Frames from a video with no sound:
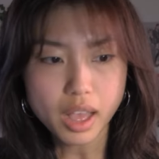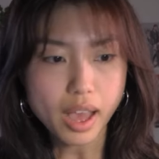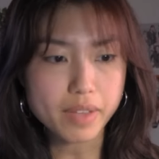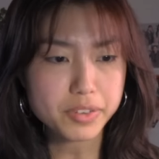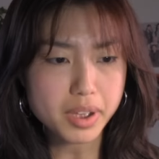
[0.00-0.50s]

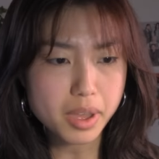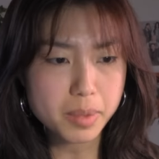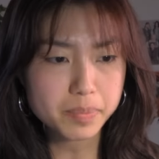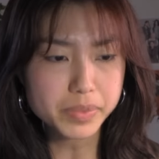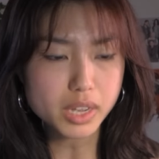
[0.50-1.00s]
I've
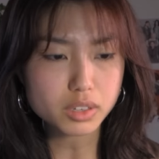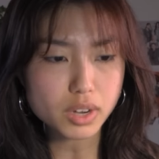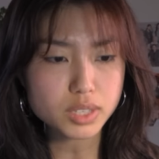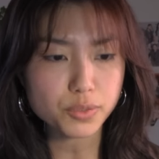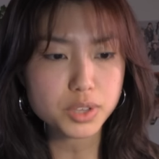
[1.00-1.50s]
come
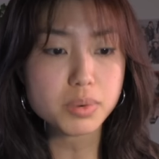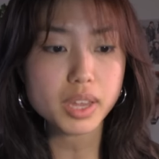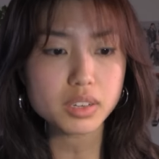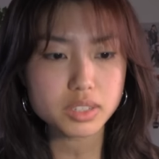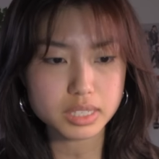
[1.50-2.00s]
across a few
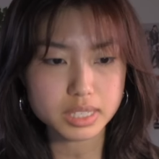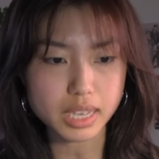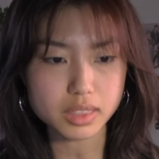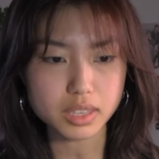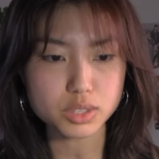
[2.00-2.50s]
energies
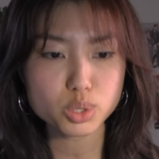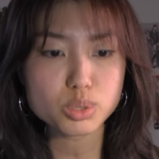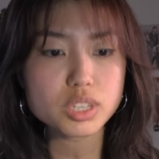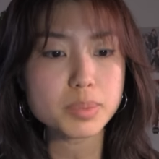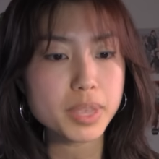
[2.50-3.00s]
like these,
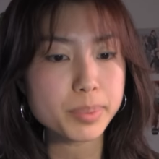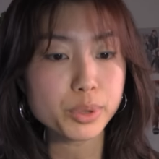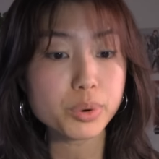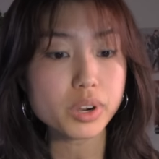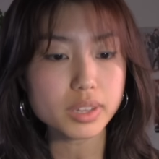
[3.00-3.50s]
usually people
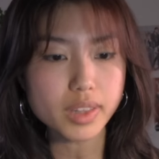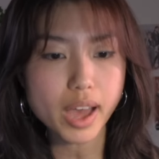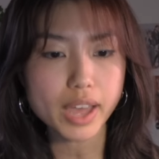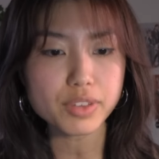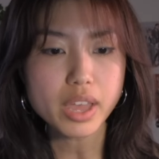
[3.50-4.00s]
who are
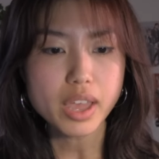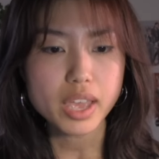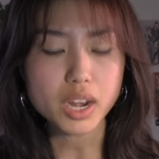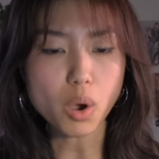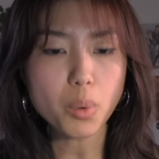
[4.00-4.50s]
alive,
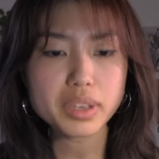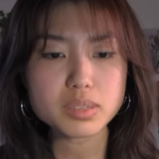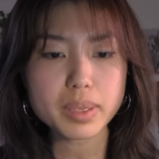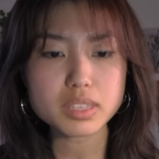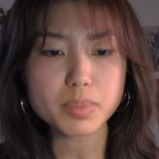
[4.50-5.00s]
and it always
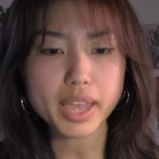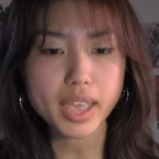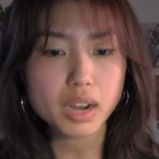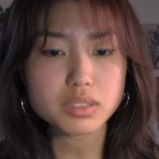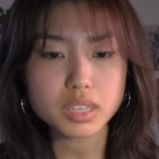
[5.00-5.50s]
makes my
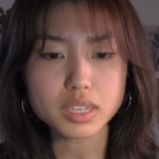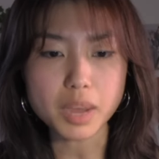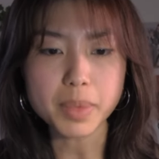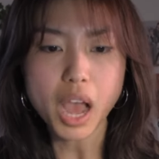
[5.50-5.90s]
hair stand up.